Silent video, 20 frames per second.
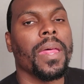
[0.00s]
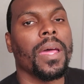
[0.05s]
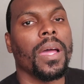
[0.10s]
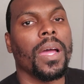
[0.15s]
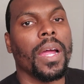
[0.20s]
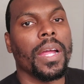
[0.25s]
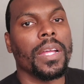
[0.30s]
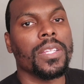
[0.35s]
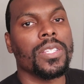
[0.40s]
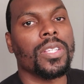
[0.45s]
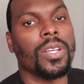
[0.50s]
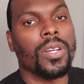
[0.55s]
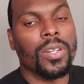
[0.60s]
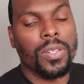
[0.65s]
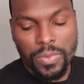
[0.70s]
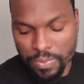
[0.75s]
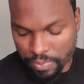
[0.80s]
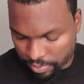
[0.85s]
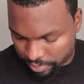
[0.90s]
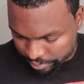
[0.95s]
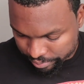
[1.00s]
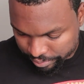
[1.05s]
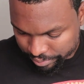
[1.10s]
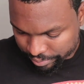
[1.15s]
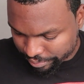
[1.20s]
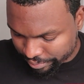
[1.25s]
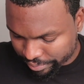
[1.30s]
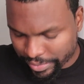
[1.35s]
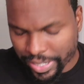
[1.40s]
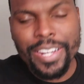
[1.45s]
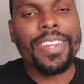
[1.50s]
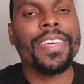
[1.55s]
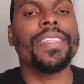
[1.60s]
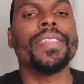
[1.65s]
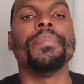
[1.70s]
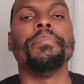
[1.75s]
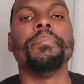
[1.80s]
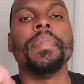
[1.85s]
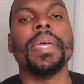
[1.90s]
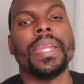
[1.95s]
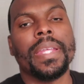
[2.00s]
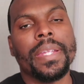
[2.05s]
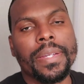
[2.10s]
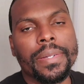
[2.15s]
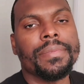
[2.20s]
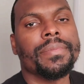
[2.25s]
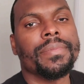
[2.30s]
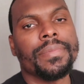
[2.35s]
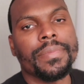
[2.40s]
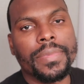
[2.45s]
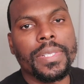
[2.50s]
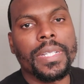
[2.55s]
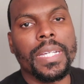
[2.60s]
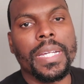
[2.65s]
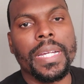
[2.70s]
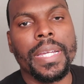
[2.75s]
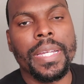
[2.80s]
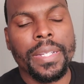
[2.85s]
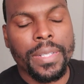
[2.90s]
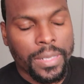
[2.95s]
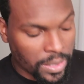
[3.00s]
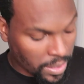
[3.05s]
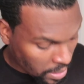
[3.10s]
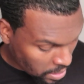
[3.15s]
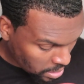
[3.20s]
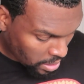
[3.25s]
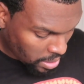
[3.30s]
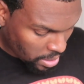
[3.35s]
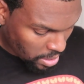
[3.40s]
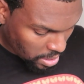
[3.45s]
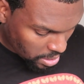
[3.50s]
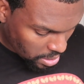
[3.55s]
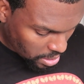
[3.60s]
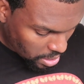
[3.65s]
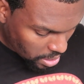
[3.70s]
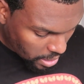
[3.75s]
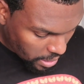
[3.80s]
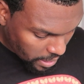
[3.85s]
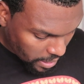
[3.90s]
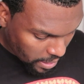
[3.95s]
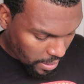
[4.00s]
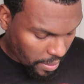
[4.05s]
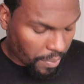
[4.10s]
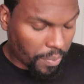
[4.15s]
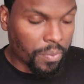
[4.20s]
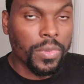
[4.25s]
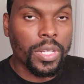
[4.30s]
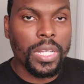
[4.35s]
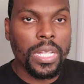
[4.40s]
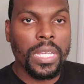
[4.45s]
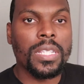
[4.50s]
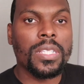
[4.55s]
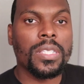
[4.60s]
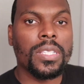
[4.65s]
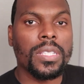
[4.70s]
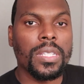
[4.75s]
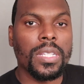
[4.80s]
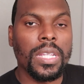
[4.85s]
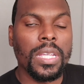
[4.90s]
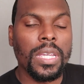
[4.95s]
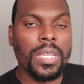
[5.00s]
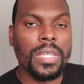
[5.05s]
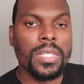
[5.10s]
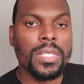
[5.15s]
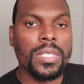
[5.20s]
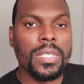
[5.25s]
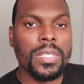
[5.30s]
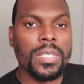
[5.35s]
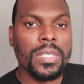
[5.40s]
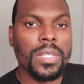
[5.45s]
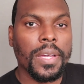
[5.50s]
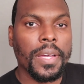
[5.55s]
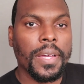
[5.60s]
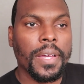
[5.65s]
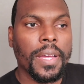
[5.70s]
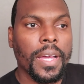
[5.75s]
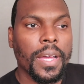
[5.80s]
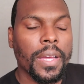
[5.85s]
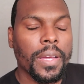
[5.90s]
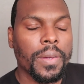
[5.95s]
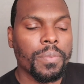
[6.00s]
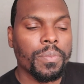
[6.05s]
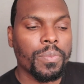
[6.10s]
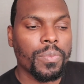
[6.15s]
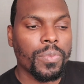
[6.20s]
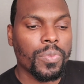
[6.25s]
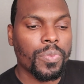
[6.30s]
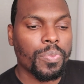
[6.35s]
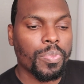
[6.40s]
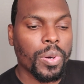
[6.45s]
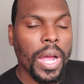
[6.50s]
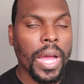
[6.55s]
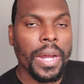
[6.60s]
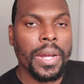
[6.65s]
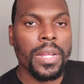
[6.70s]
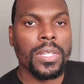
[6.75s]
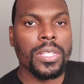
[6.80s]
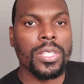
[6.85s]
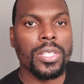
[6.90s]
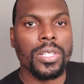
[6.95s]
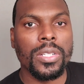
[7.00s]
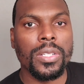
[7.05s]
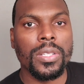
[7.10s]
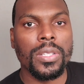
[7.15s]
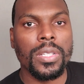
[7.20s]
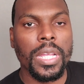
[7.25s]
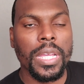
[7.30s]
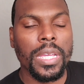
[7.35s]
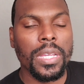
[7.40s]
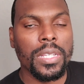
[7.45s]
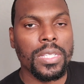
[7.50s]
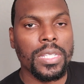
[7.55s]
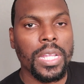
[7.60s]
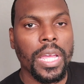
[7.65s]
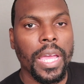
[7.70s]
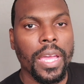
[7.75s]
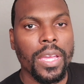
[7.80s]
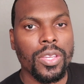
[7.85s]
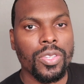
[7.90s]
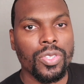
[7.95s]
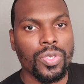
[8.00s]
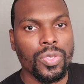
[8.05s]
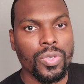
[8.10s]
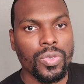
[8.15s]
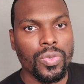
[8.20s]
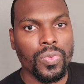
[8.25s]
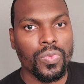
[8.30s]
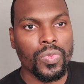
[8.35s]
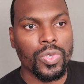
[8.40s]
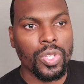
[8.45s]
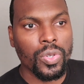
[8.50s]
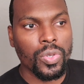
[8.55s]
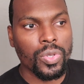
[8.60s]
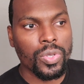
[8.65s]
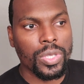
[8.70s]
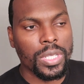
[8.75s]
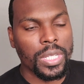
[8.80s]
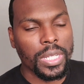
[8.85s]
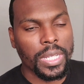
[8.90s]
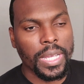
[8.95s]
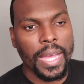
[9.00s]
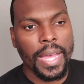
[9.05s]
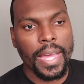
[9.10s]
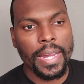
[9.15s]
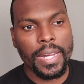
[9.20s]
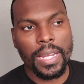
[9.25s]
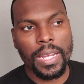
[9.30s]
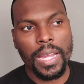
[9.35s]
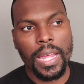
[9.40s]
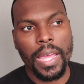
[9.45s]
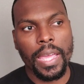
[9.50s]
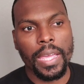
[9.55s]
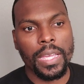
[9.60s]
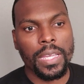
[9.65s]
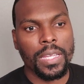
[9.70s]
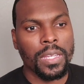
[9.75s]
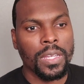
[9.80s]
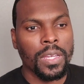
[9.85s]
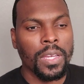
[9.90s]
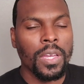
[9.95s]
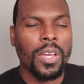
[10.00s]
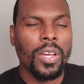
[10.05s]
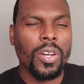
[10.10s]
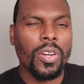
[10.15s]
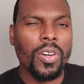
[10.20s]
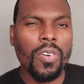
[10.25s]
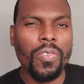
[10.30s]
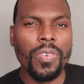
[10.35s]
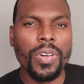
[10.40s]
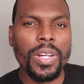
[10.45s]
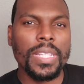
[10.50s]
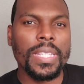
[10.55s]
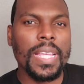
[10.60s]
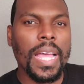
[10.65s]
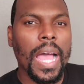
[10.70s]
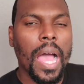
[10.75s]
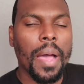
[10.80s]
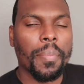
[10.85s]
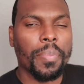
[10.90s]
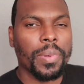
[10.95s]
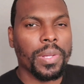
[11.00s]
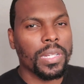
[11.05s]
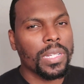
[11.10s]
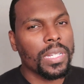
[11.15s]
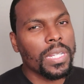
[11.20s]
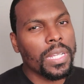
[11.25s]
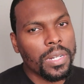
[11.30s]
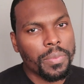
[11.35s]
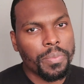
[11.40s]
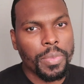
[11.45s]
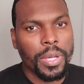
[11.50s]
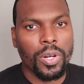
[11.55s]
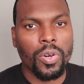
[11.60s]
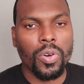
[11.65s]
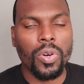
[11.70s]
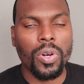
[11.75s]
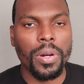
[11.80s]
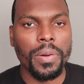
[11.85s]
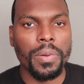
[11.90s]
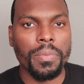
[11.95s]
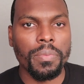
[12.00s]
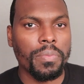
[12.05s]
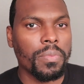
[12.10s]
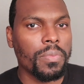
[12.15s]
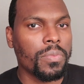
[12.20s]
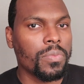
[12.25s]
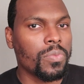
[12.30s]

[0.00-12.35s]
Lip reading: All right, so another minute. All right, these products are things that you use to kind of like go over the top a little bit, or